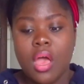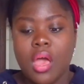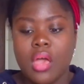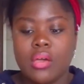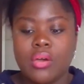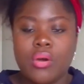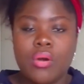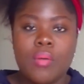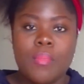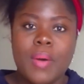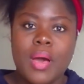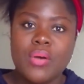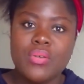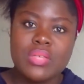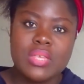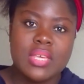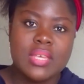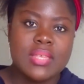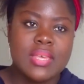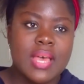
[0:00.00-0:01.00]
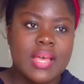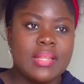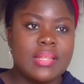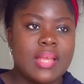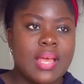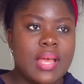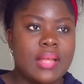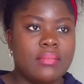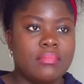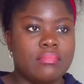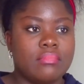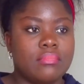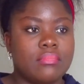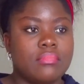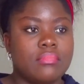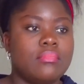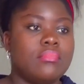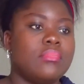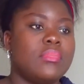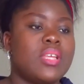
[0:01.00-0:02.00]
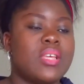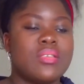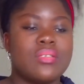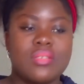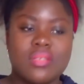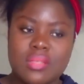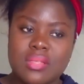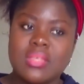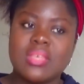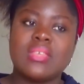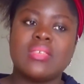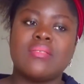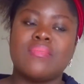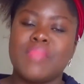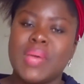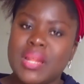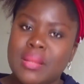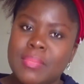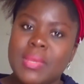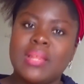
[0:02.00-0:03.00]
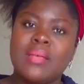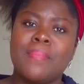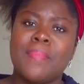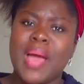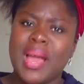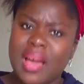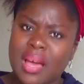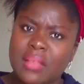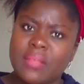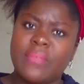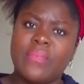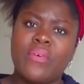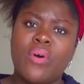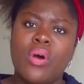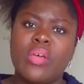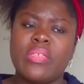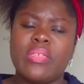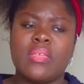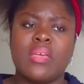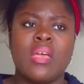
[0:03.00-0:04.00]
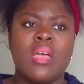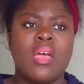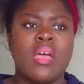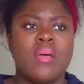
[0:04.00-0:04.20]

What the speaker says: I go about it, and then there's just many back and forth